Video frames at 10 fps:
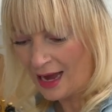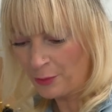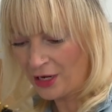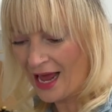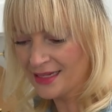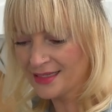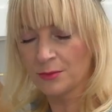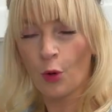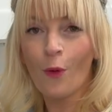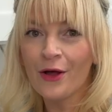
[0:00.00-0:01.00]
I'm gonna add
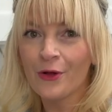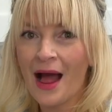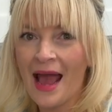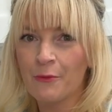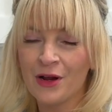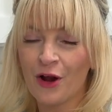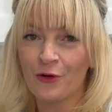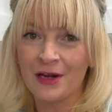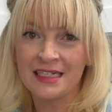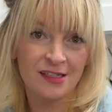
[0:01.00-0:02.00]
some oil and we are
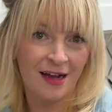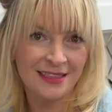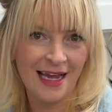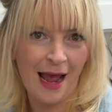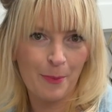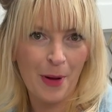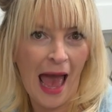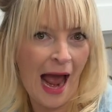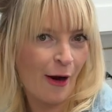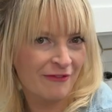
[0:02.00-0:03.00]
going to saute up our